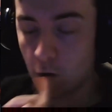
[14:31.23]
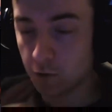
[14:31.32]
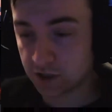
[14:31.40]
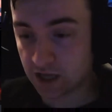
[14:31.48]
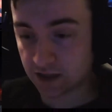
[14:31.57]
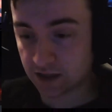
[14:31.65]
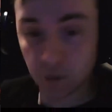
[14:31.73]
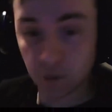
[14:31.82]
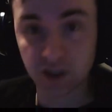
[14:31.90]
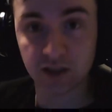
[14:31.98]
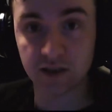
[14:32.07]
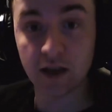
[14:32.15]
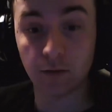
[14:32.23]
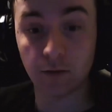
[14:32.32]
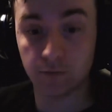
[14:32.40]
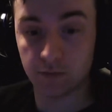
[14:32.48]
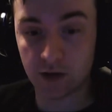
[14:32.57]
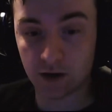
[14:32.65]
What was that? That was a...
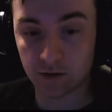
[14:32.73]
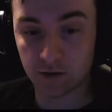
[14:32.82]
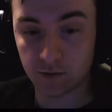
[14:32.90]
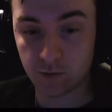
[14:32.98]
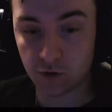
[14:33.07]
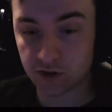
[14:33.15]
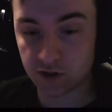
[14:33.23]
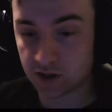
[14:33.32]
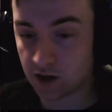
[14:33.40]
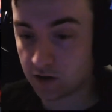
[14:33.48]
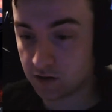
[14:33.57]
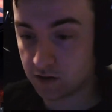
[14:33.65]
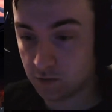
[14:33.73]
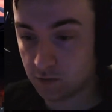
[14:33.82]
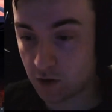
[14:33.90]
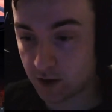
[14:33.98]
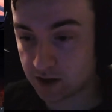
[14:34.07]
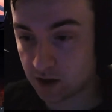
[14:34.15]
No, pause it a second.
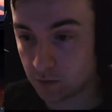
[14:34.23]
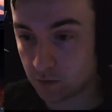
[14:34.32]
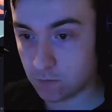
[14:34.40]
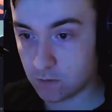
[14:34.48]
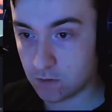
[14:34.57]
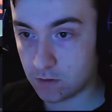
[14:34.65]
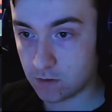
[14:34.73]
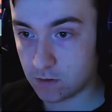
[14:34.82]
Go back to that.